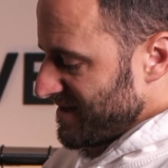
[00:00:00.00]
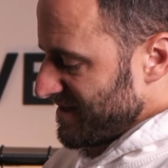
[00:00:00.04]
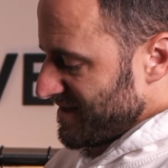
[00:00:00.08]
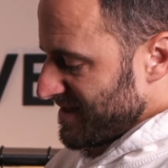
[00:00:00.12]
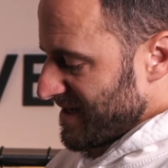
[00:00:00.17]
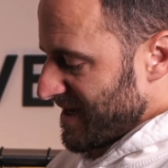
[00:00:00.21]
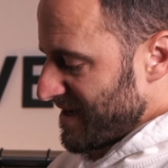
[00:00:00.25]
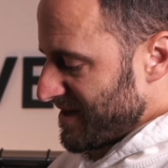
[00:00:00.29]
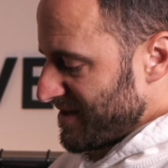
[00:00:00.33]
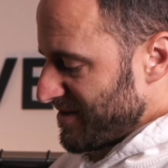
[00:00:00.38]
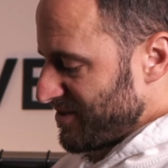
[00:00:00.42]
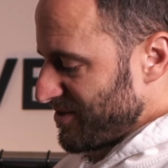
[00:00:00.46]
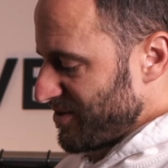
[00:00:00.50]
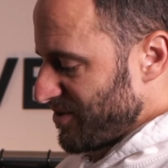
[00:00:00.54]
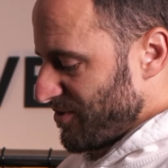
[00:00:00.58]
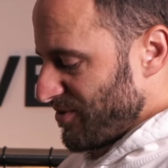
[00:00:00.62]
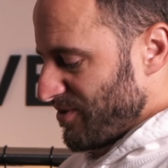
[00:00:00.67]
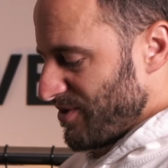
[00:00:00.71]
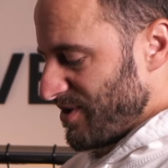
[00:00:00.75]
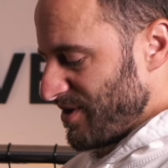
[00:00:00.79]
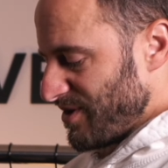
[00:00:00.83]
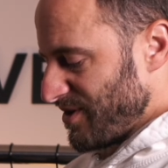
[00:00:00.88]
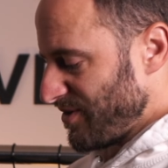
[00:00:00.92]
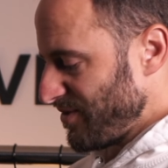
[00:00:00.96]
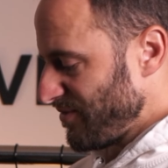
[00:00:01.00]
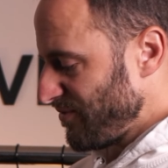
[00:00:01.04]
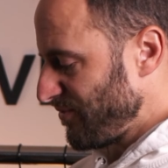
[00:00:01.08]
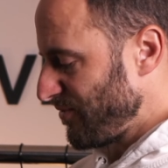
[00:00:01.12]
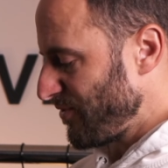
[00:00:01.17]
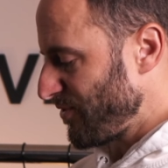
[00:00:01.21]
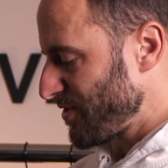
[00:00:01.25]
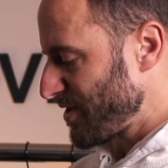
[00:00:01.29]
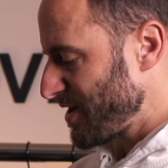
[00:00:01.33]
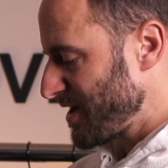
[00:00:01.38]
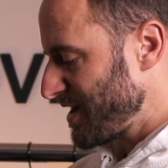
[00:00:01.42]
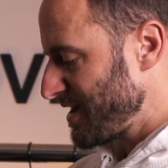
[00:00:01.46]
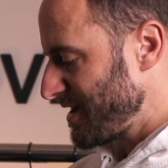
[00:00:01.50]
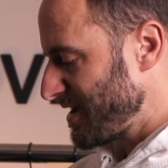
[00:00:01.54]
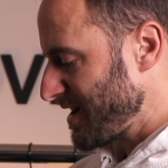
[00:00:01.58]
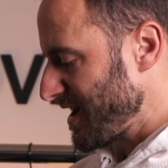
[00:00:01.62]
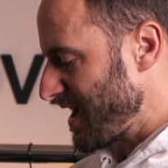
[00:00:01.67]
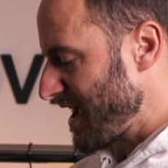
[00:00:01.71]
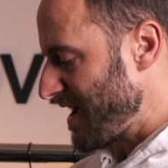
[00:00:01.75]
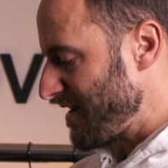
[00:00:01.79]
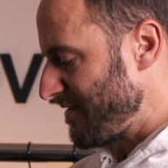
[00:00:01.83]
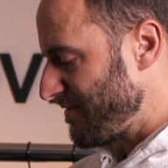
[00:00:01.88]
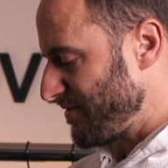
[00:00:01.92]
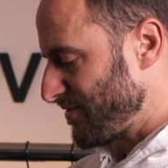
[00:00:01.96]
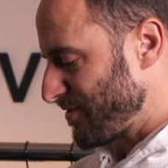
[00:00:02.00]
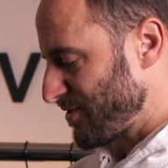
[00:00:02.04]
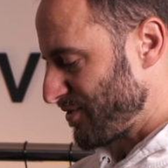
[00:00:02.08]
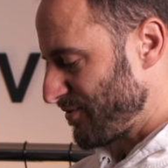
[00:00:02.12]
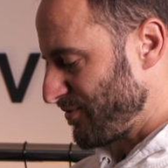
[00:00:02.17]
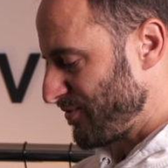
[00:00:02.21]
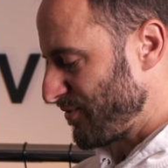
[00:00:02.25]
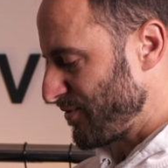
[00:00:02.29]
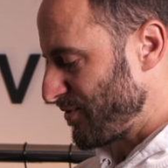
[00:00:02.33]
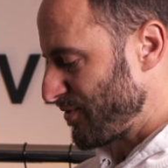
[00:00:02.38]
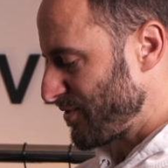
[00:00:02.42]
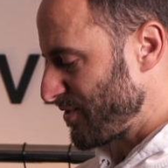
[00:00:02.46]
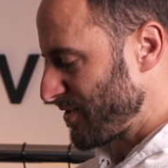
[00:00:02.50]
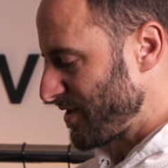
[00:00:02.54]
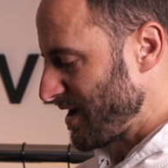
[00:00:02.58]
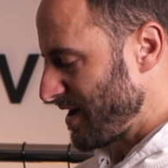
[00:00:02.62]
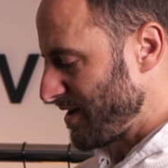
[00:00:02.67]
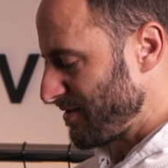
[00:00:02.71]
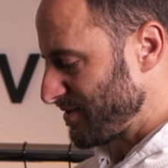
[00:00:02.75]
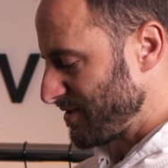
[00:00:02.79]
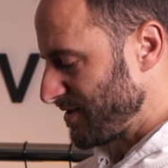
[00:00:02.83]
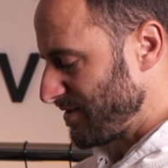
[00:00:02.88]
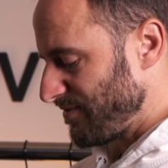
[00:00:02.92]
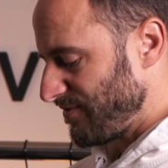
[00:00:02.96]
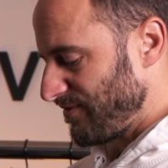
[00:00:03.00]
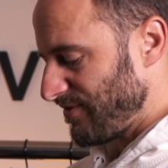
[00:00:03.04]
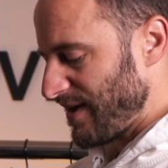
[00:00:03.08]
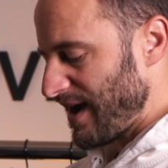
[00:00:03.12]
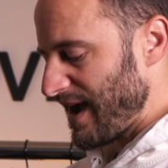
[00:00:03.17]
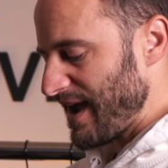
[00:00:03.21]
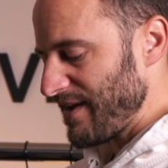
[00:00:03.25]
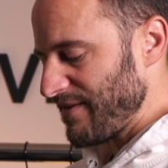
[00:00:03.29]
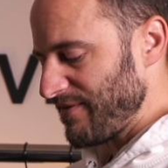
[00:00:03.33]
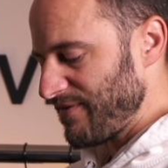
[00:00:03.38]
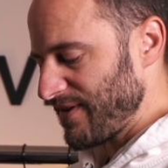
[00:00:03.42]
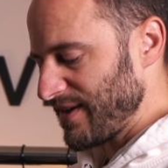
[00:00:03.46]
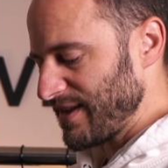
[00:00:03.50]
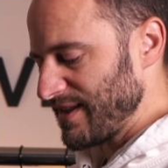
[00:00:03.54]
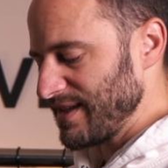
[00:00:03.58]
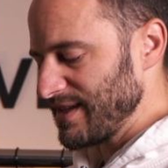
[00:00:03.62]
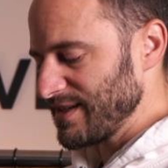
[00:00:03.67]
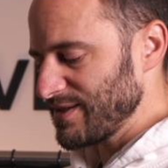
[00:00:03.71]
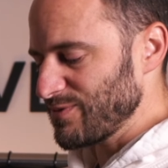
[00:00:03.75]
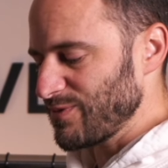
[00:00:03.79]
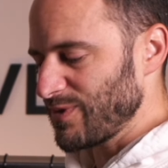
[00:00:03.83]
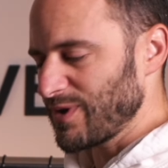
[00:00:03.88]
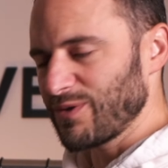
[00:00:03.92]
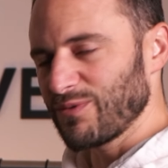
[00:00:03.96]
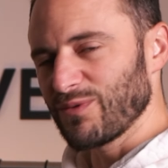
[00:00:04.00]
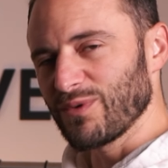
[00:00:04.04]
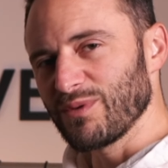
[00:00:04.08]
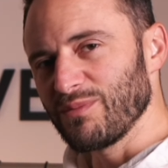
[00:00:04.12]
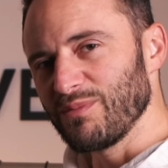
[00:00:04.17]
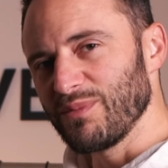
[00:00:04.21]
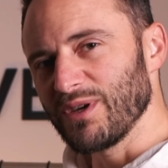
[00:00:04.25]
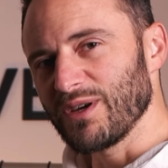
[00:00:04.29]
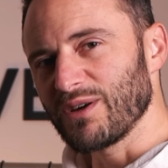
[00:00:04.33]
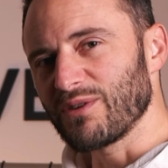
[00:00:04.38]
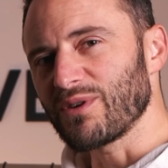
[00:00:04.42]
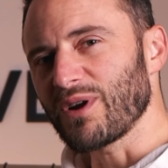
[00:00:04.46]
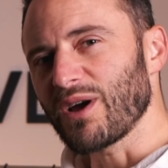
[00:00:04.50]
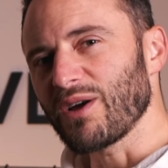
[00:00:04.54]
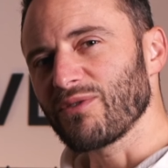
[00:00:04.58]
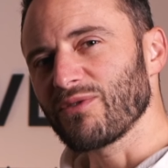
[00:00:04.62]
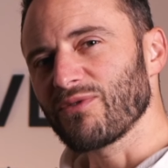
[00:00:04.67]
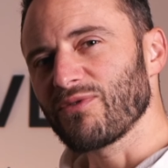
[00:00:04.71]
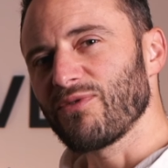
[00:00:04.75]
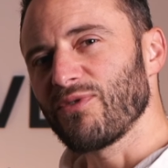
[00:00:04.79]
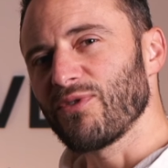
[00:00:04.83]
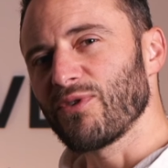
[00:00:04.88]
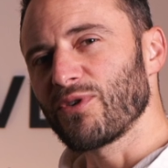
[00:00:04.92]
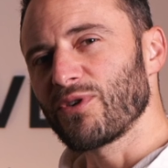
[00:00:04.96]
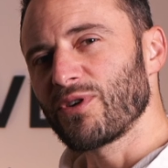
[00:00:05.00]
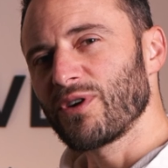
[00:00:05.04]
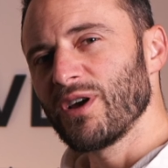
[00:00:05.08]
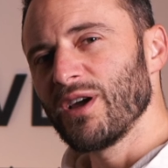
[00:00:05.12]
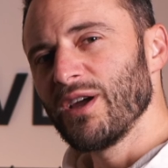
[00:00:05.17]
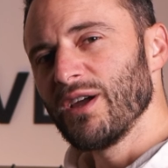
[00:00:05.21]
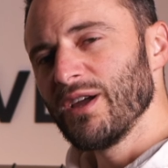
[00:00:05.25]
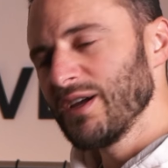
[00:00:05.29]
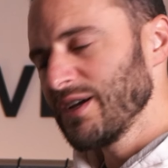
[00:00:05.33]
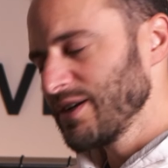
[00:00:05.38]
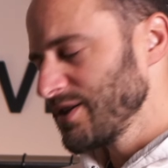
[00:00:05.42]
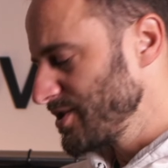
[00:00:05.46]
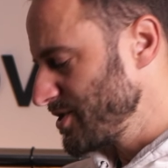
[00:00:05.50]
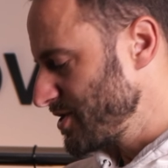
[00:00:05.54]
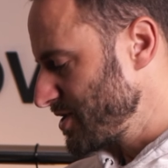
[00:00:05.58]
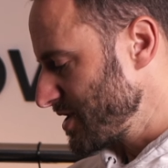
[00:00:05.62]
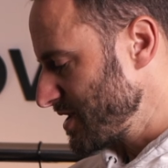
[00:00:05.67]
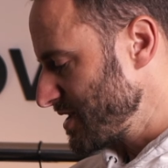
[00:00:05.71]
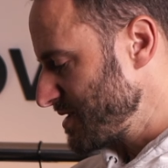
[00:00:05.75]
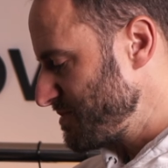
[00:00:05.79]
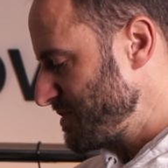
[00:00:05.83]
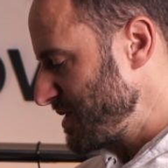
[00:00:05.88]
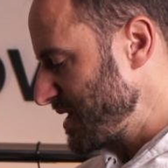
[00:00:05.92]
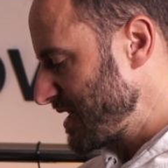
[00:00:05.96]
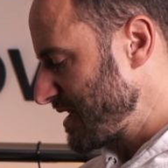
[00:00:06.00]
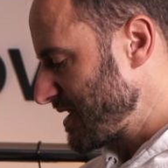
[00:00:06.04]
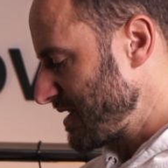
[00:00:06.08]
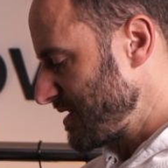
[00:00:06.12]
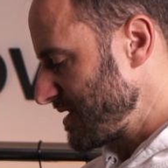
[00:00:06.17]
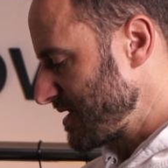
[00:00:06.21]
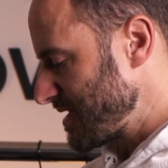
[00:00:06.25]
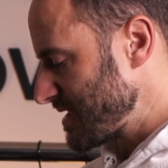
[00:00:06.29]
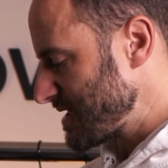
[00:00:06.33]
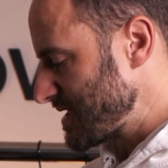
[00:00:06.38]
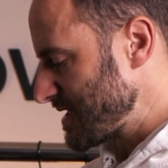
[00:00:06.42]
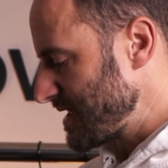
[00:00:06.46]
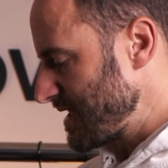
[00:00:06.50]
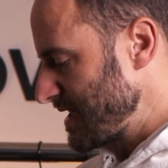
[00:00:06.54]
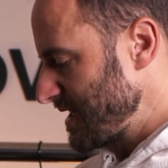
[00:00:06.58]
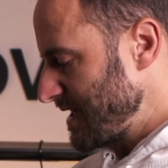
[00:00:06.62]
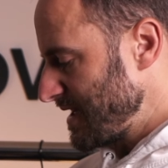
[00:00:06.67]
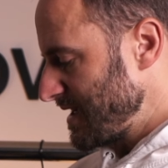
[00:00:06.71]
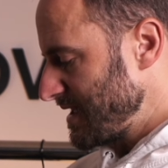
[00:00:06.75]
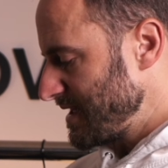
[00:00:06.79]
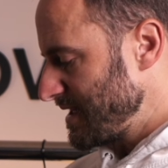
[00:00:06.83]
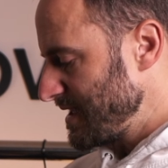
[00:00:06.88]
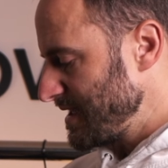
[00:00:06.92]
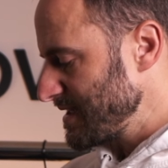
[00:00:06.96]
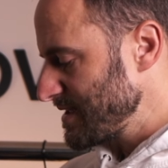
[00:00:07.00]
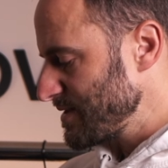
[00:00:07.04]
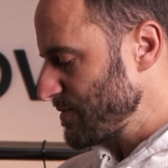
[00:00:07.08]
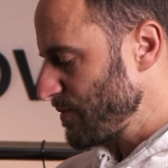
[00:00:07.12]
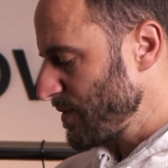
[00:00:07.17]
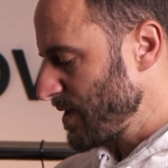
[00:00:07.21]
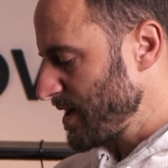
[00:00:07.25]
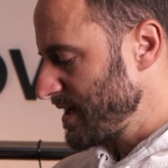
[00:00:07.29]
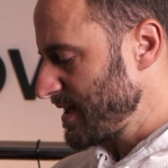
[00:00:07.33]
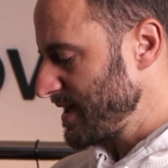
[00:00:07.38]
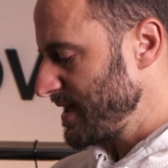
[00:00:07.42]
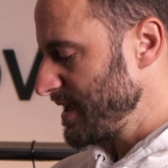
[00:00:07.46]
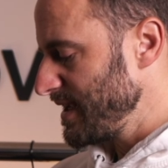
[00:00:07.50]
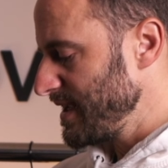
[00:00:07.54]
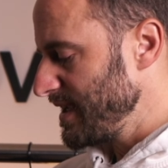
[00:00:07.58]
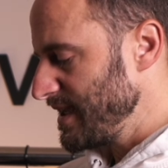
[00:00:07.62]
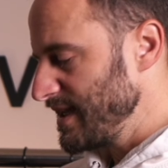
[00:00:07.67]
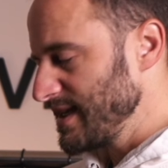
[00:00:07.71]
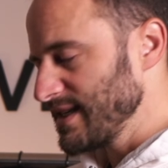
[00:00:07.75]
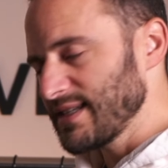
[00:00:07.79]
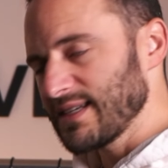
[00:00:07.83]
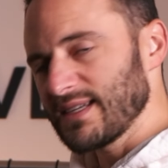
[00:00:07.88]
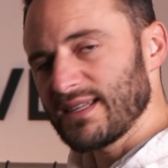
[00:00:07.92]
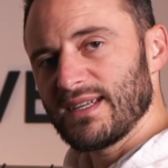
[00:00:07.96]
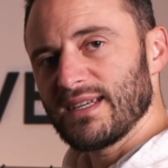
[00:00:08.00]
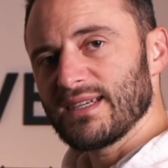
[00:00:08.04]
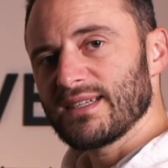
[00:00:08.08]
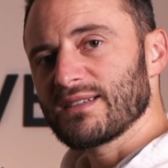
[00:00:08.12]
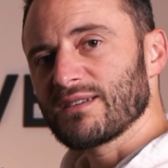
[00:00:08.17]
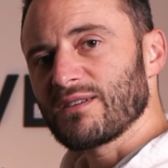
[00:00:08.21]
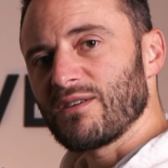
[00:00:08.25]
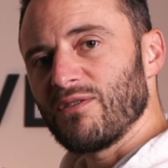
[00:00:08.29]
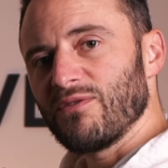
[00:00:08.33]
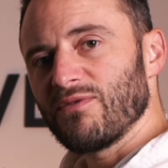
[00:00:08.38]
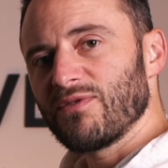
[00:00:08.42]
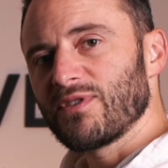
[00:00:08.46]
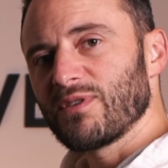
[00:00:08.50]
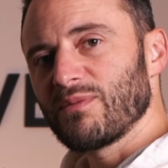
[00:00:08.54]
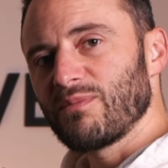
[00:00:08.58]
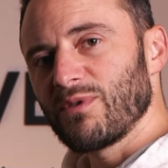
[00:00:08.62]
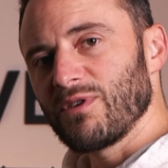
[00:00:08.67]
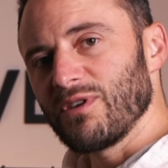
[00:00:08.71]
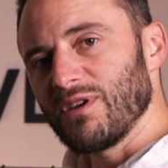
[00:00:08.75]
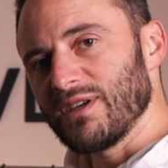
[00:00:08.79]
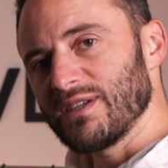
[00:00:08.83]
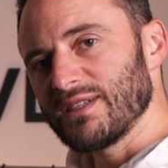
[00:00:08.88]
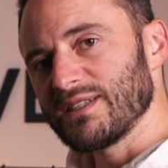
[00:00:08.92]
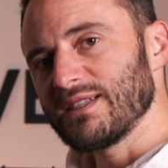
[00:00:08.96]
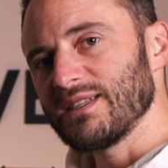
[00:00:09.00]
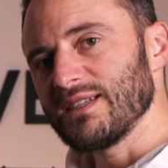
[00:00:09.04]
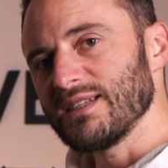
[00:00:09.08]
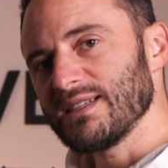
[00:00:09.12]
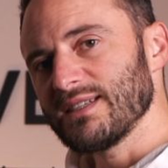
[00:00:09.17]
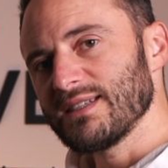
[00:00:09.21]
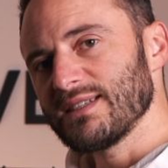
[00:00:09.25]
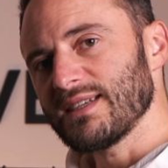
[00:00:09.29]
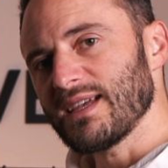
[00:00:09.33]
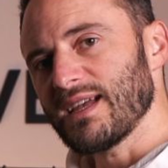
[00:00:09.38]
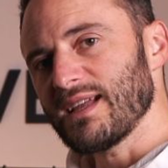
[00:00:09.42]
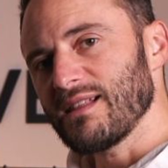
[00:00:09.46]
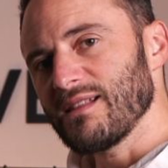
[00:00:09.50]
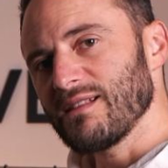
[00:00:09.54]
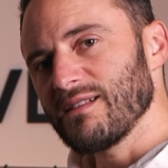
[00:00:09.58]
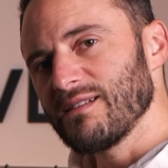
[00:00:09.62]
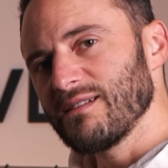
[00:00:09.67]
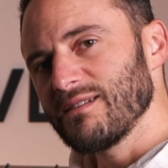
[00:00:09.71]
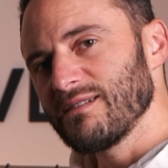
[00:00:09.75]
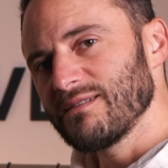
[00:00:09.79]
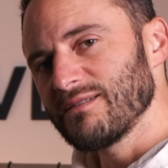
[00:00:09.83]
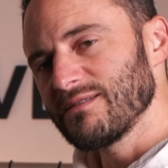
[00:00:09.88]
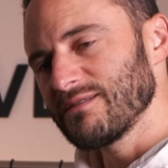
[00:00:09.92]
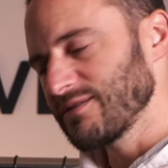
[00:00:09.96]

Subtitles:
I don't know, 4.5 or 4 out of 5, and this one would be around 4, just because this one isn't as comfortable as this saddle.